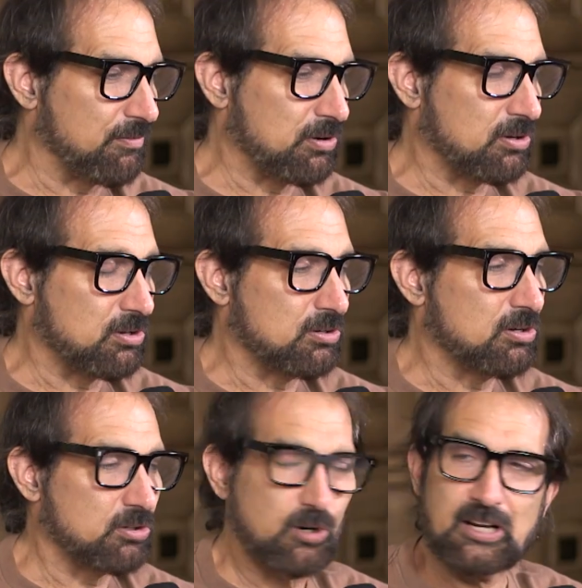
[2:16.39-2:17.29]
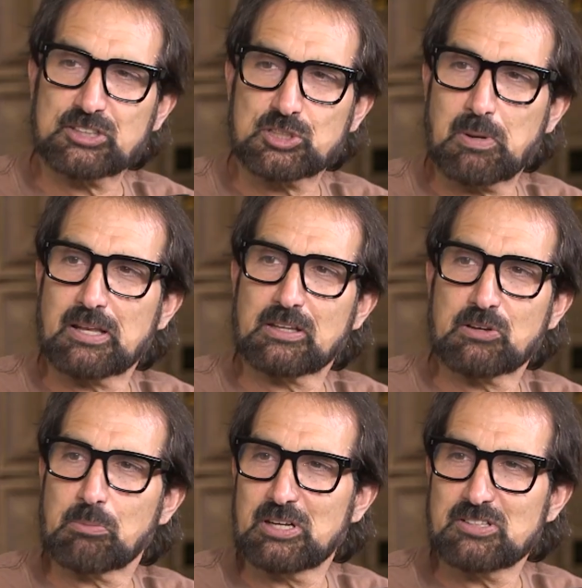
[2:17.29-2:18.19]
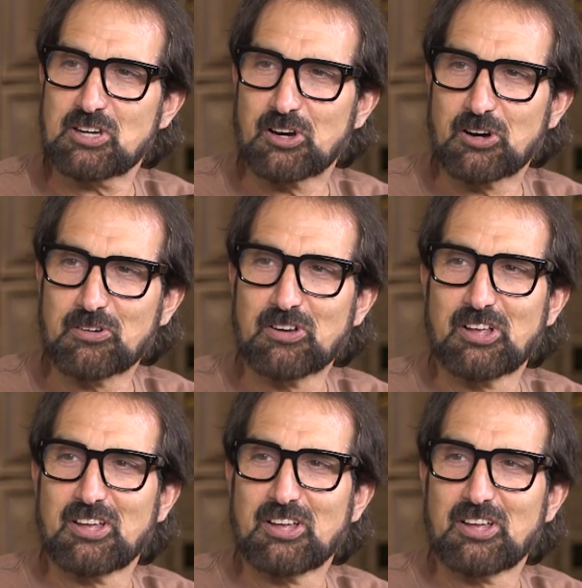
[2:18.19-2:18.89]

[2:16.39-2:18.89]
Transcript: If you're going to have to spend a little bit of dough.